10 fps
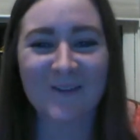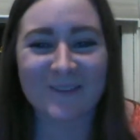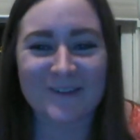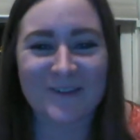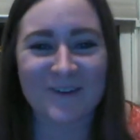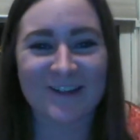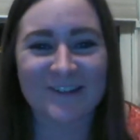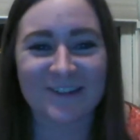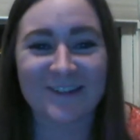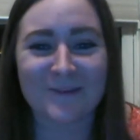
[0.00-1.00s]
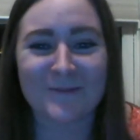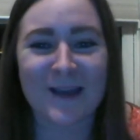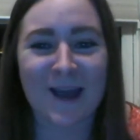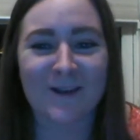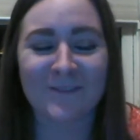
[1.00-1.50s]
situations
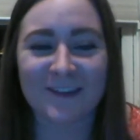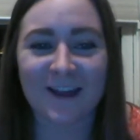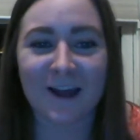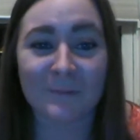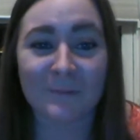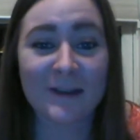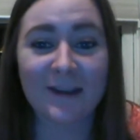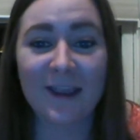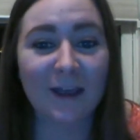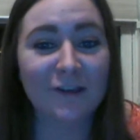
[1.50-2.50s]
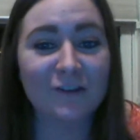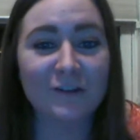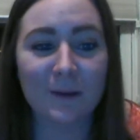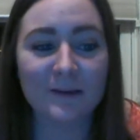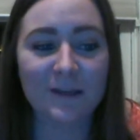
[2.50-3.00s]
sometimes. Yeah, and just
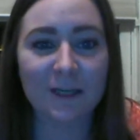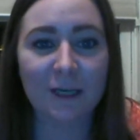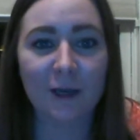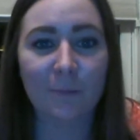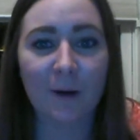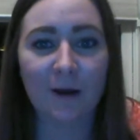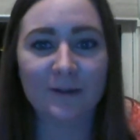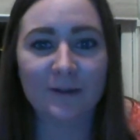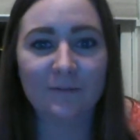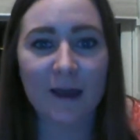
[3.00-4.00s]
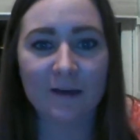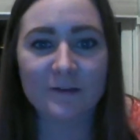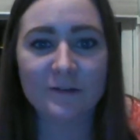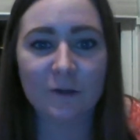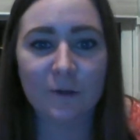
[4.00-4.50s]
maintaining a positive
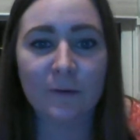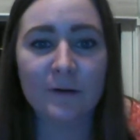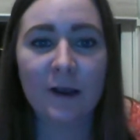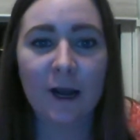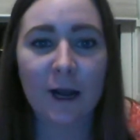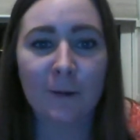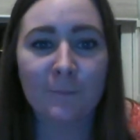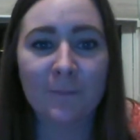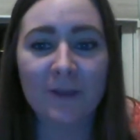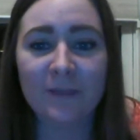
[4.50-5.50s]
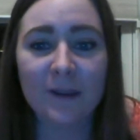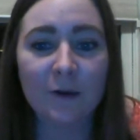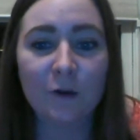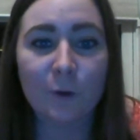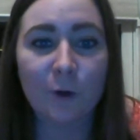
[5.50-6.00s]
attitude. I think
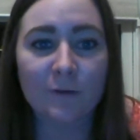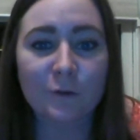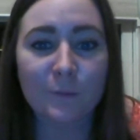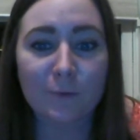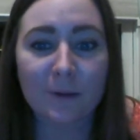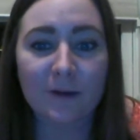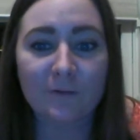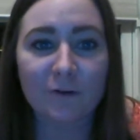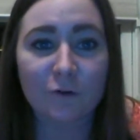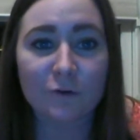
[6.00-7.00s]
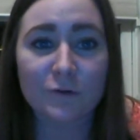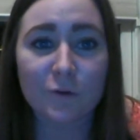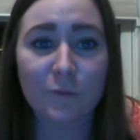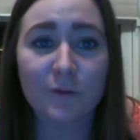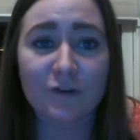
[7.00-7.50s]
it would also be beneficial, too,
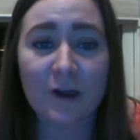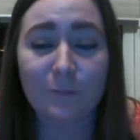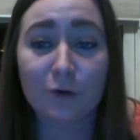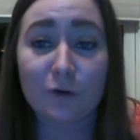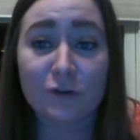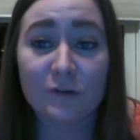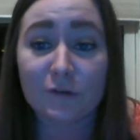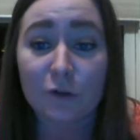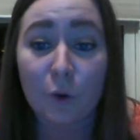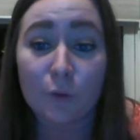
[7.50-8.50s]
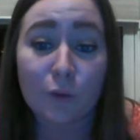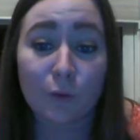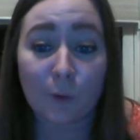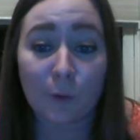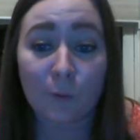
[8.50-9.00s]
for the chapter to just go
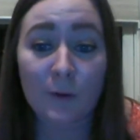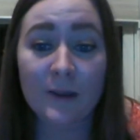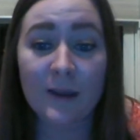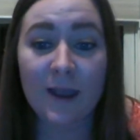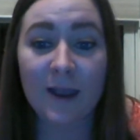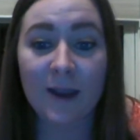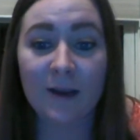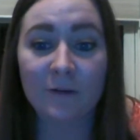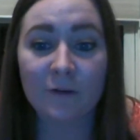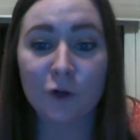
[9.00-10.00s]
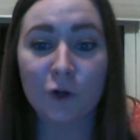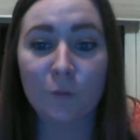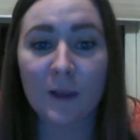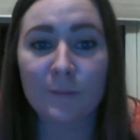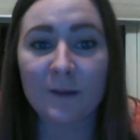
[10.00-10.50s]
through and,
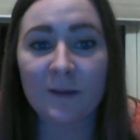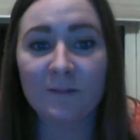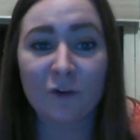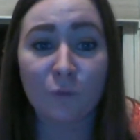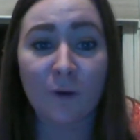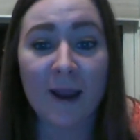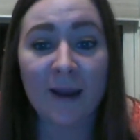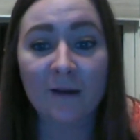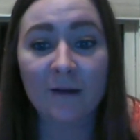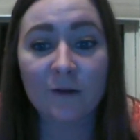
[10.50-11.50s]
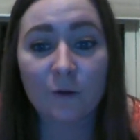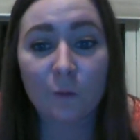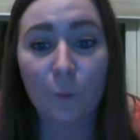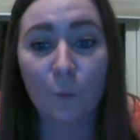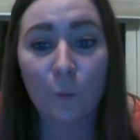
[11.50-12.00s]
maybe even rank
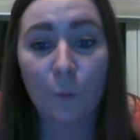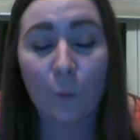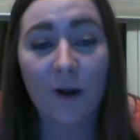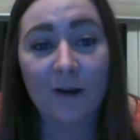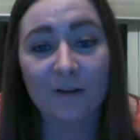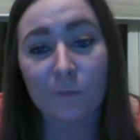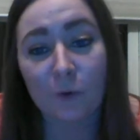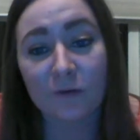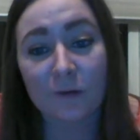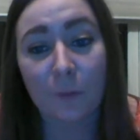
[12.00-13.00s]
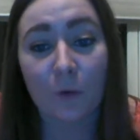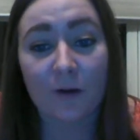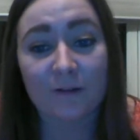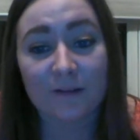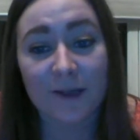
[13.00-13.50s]
what is most
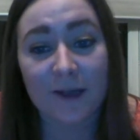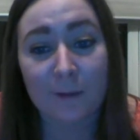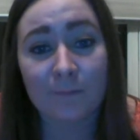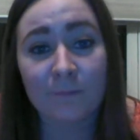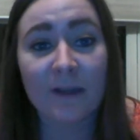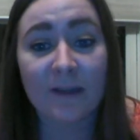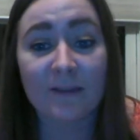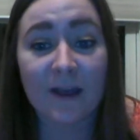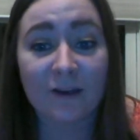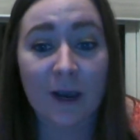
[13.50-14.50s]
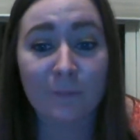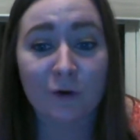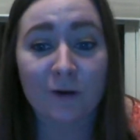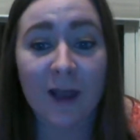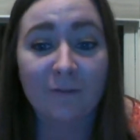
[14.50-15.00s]
important to them in that chapter,
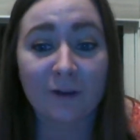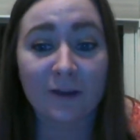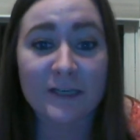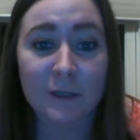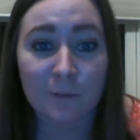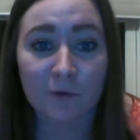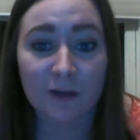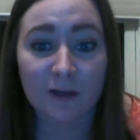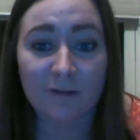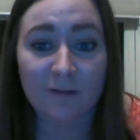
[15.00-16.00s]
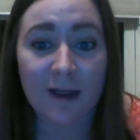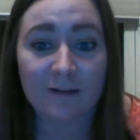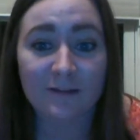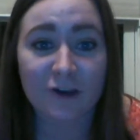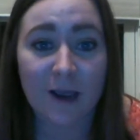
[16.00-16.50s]
and having a team building event
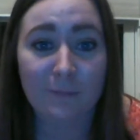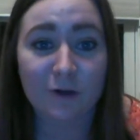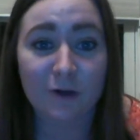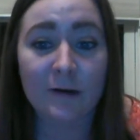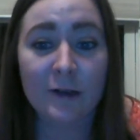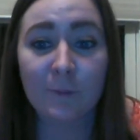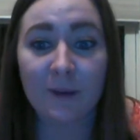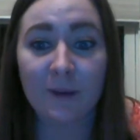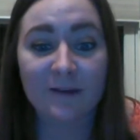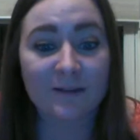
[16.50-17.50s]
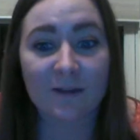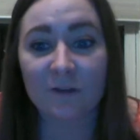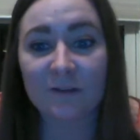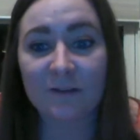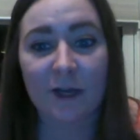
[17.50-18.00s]
as a chapter. Because
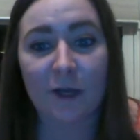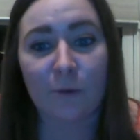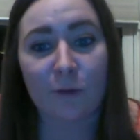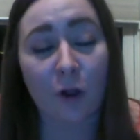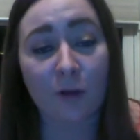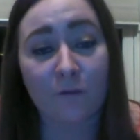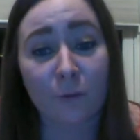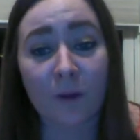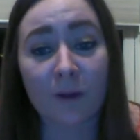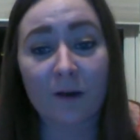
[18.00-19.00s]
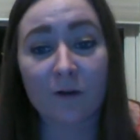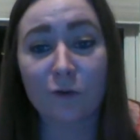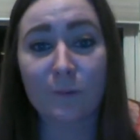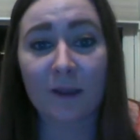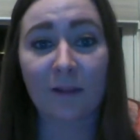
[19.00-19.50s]
even sitting with all of your brothers,
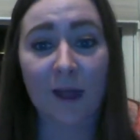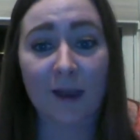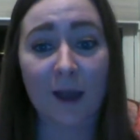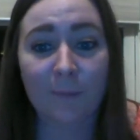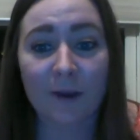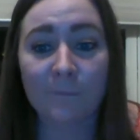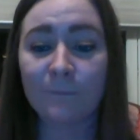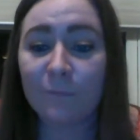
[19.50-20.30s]
you may line up, and